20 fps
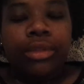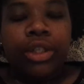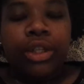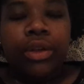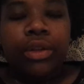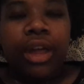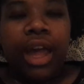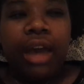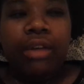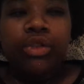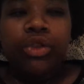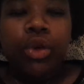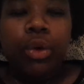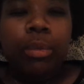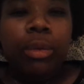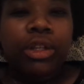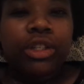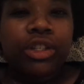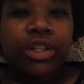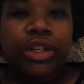You know, they have
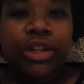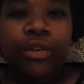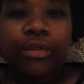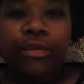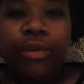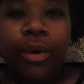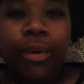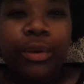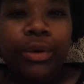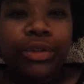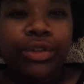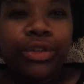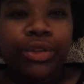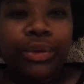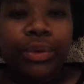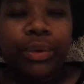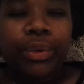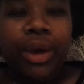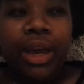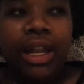so much to look forward
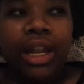to.